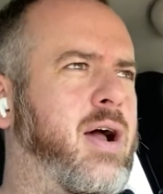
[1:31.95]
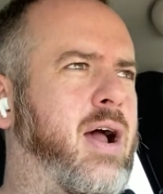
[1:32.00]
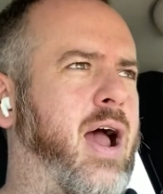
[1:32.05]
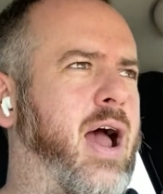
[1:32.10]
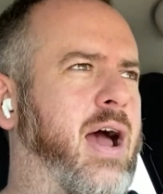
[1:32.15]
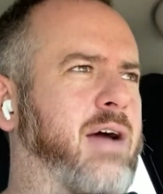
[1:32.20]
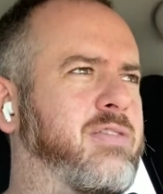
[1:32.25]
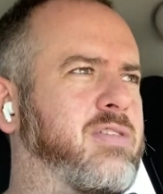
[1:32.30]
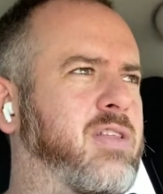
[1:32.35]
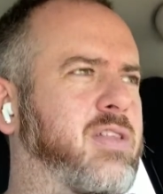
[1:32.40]

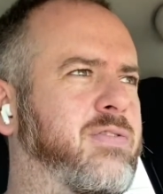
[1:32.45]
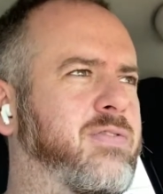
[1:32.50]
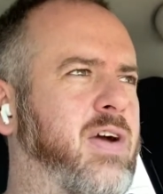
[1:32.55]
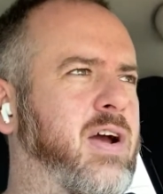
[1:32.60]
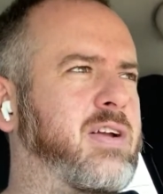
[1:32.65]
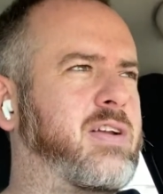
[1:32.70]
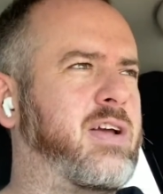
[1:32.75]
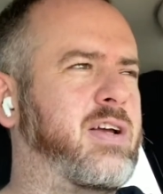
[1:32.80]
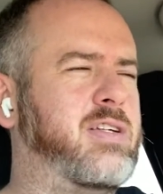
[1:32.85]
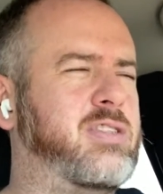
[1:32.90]
After the
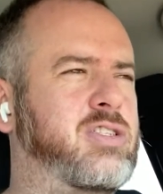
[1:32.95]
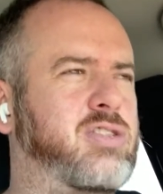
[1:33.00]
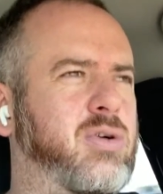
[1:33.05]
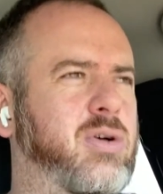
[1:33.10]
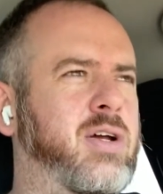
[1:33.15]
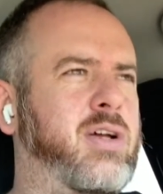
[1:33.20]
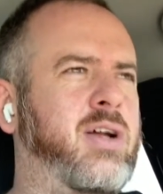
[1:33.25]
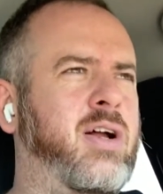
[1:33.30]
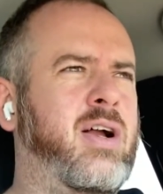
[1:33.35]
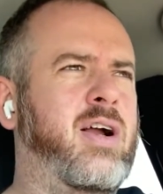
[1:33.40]
fact, I
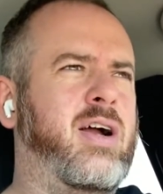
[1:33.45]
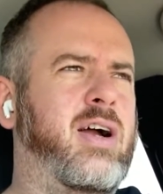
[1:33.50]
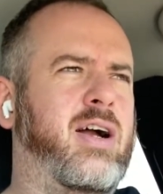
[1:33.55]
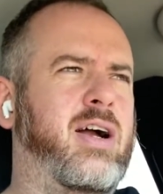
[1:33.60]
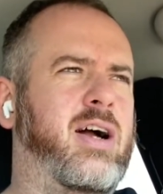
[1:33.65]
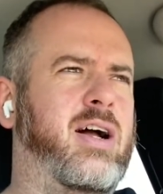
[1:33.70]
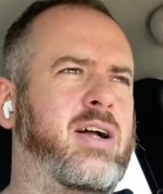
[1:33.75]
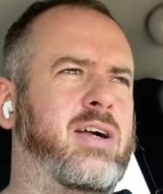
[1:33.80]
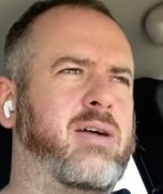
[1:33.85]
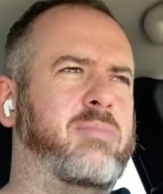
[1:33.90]
enjoy it.
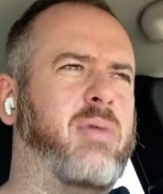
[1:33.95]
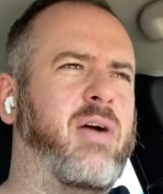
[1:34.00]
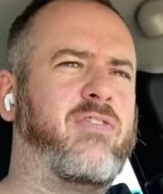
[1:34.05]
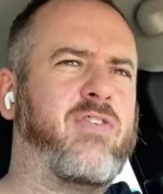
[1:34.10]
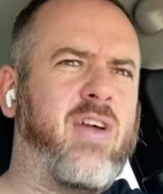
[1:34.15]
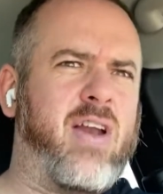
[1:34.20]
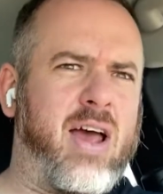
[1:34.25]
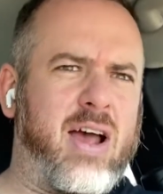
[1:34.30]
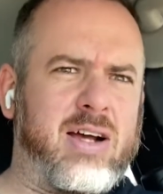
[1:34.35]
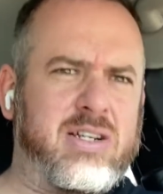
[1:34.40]
My
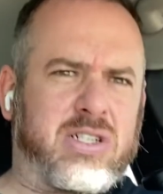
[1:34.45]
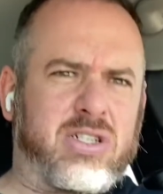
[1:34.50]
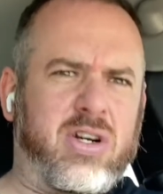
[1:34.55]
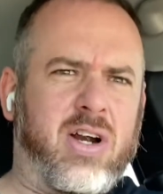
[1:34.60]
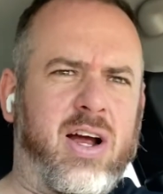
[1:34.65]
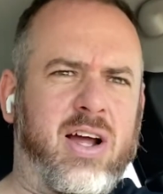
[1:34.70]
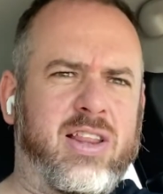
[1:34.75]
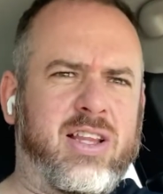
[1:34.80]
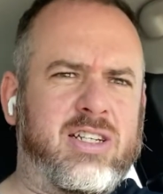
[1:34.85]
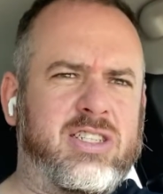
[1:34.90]
friend Ezra,
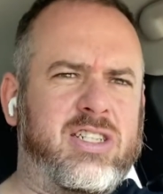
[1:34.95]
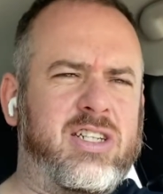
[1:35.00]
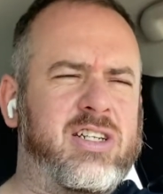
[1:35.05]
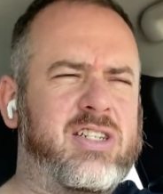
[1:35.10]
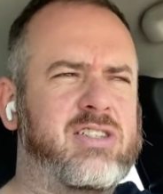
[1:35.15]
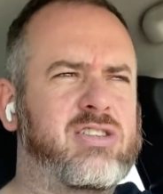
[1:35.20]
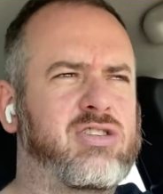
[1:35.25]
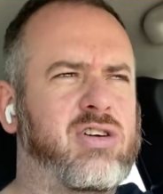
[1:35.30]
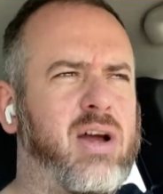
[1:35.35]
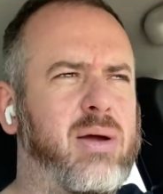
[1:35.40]
I think she
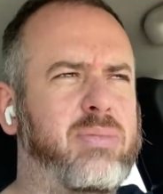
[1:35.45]
described it,